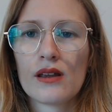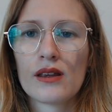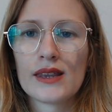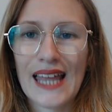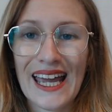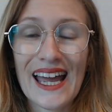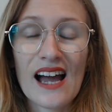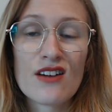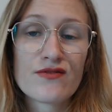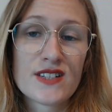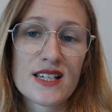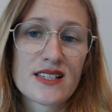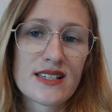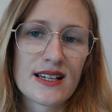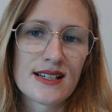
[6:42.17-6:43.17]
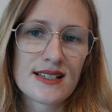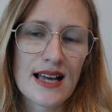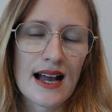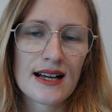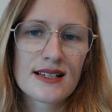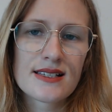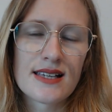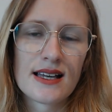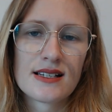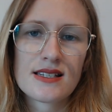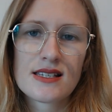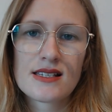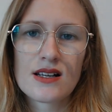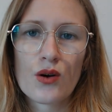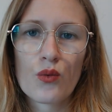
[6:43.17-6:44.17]
they have distinct
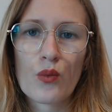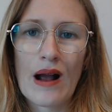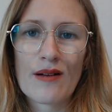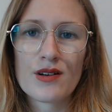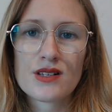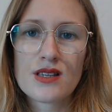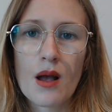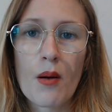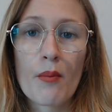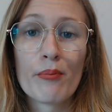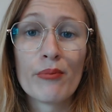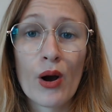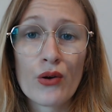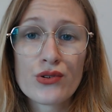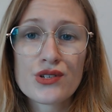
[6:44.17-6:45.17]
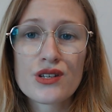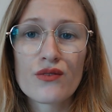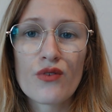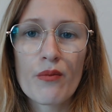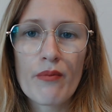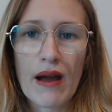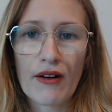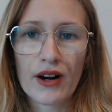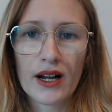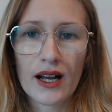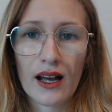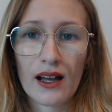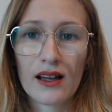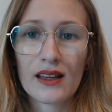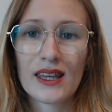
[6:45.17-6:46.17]
accents, whereas most of
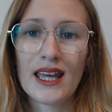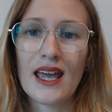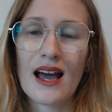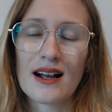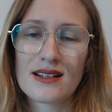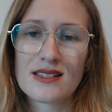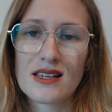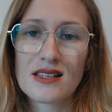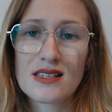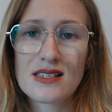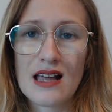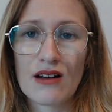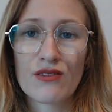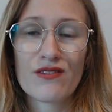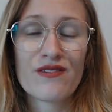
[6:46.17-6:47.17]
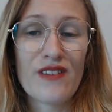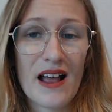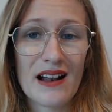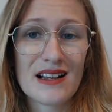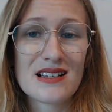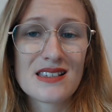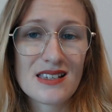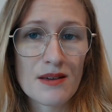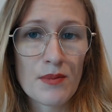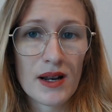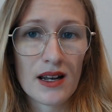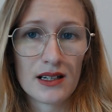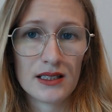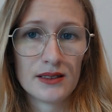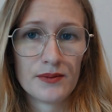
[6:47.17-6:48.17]
America, the accents sound fairly
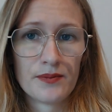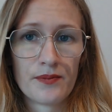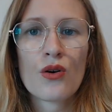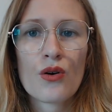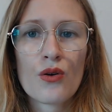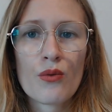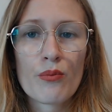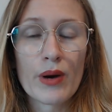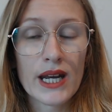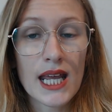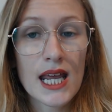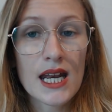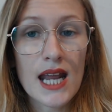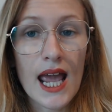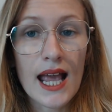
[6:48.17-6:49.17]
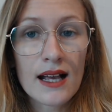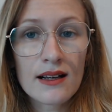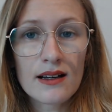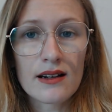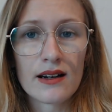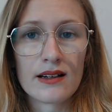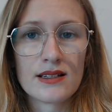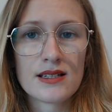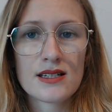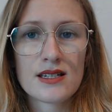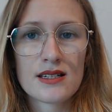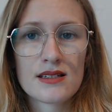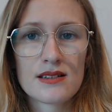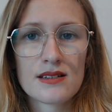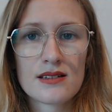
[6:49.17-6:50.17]
similar. But in
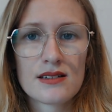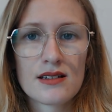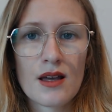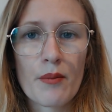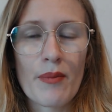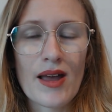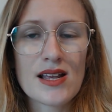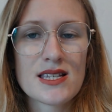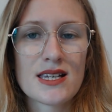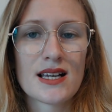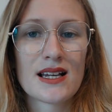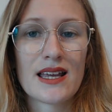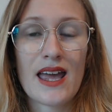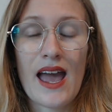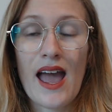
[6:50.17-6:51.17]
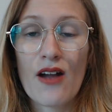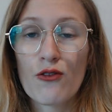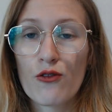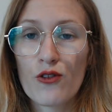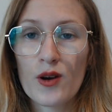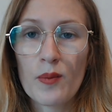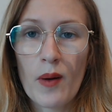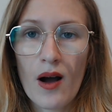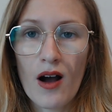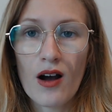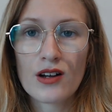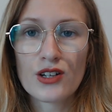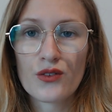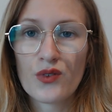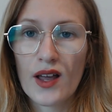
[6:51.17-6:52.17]
England, basically every
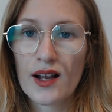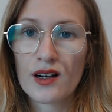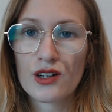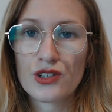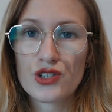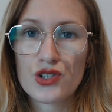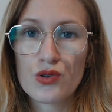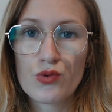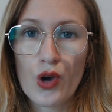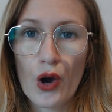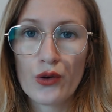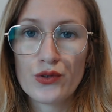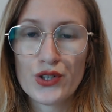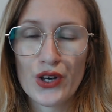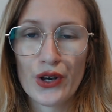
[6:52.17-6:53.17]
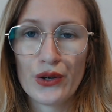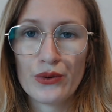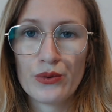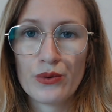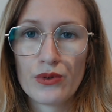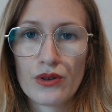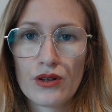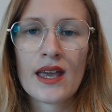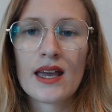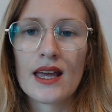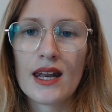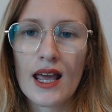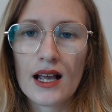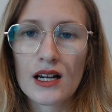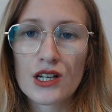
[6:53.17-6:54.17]
part of England you go to,
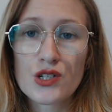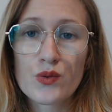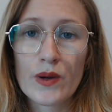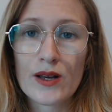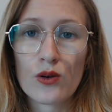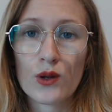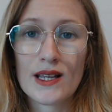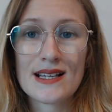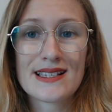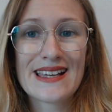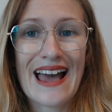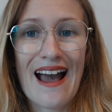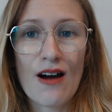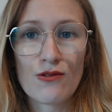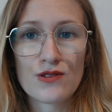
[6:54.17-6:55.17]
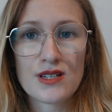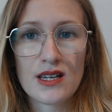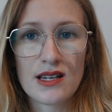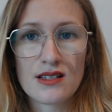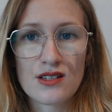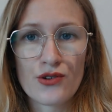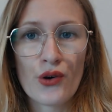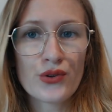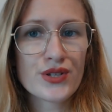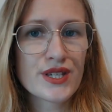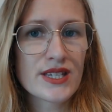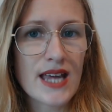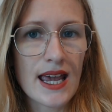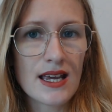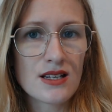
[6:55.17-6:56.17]
in English we call these counties, not
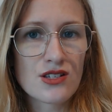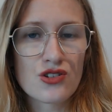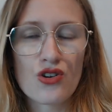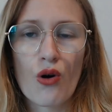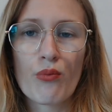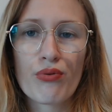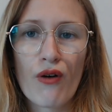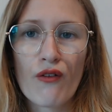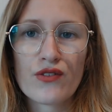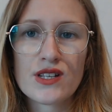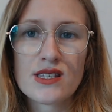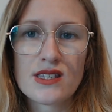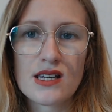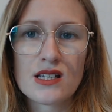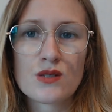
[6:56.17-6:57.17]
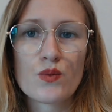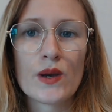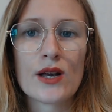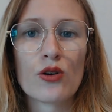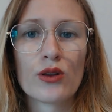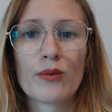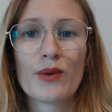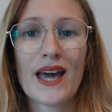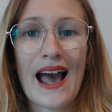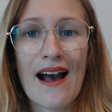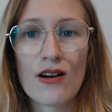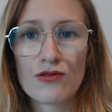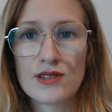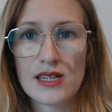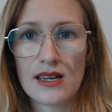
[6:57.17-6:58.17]
states, not provinces, we call them
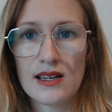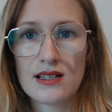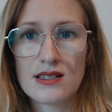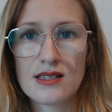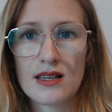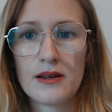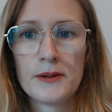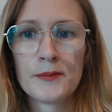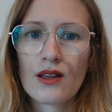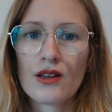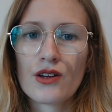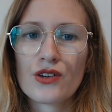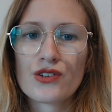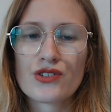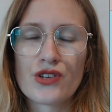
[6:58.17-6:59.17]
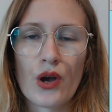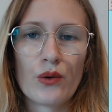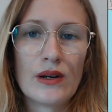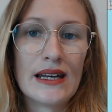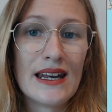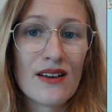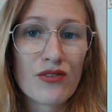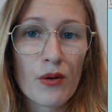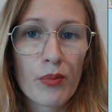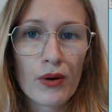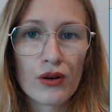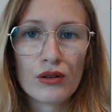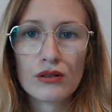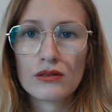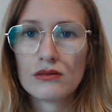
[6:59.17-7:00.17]
counties. So
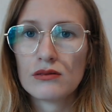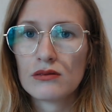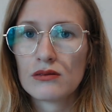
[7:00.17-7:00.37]
Liverpool,